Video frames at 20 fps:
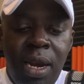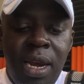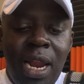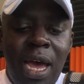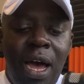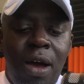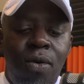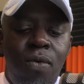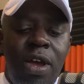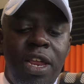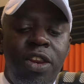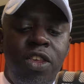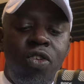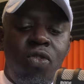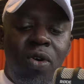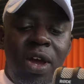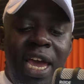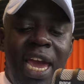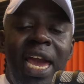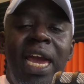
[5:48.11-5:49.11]
Now, when
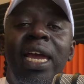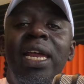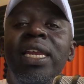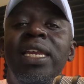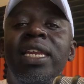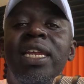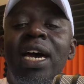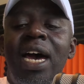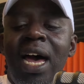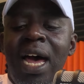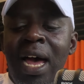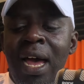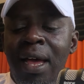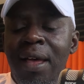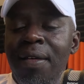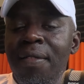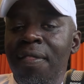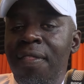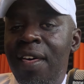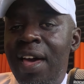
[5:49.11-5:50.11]
you enter
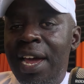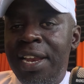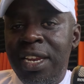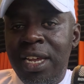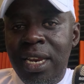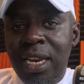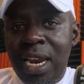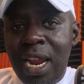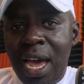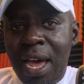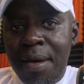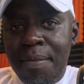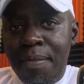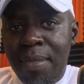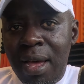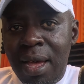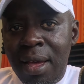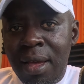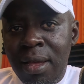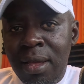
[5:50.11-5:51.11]
that
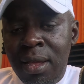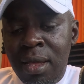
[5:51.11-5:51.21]
number,